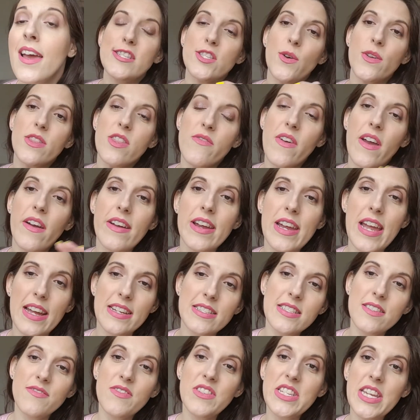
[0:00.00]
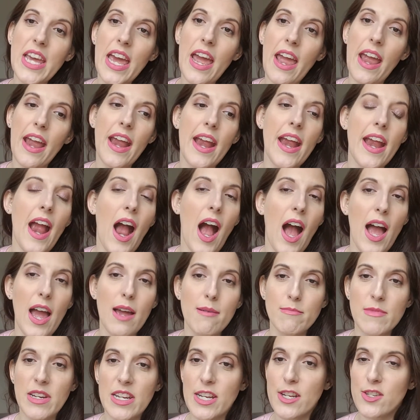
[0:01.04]
So at the very end of the day,
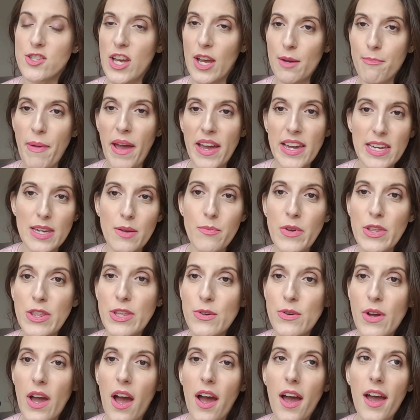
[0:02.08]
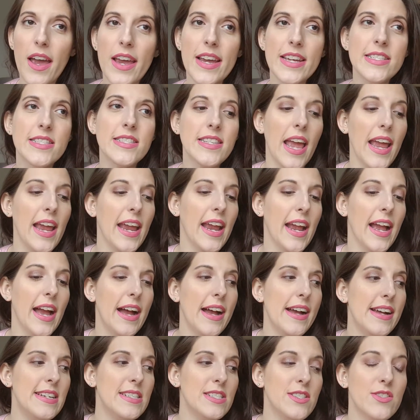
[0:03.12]
I'm gonna check back in with you guys
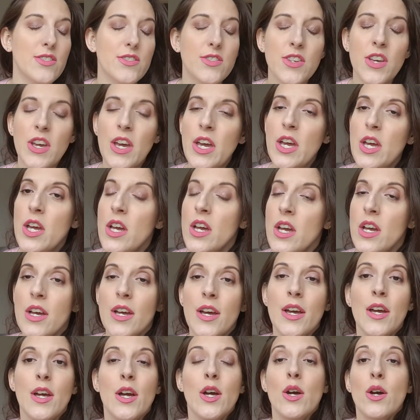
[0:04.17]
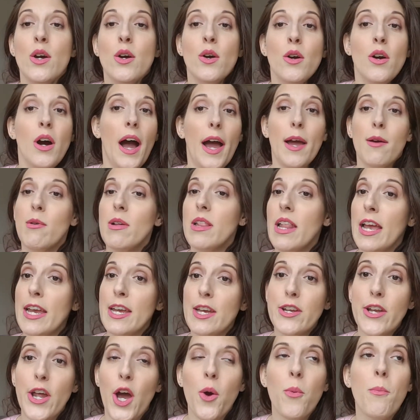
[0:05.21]
and I will let you
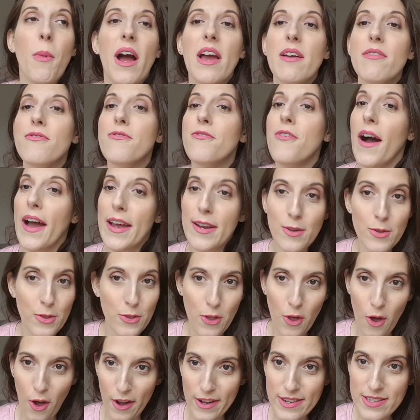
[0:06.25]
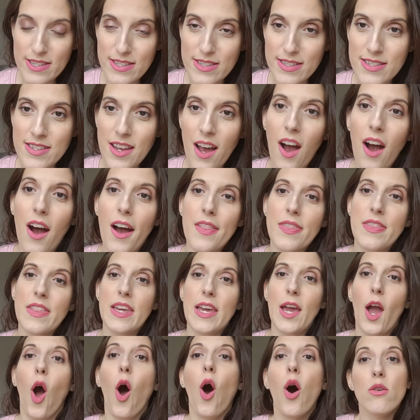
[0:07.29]
know my final thoughts on
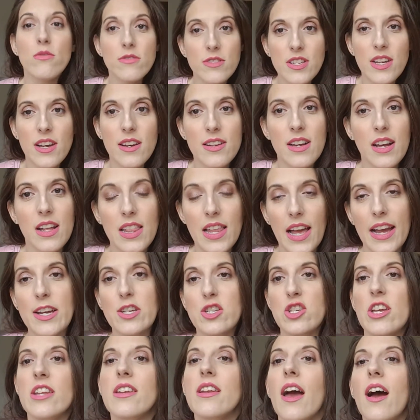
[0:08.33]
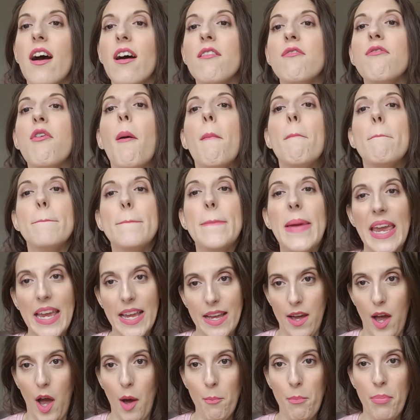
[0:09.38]
the Ulta collection of
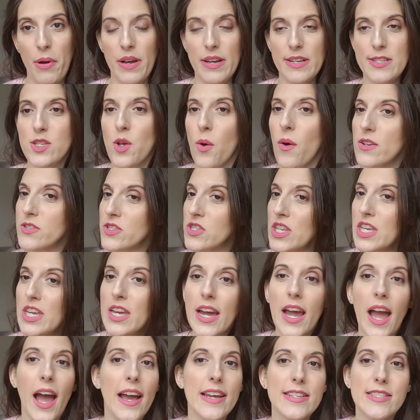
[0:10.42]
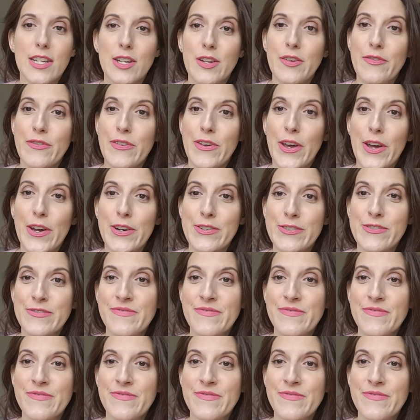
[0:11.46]
makeup. So I'll see you guys in a few.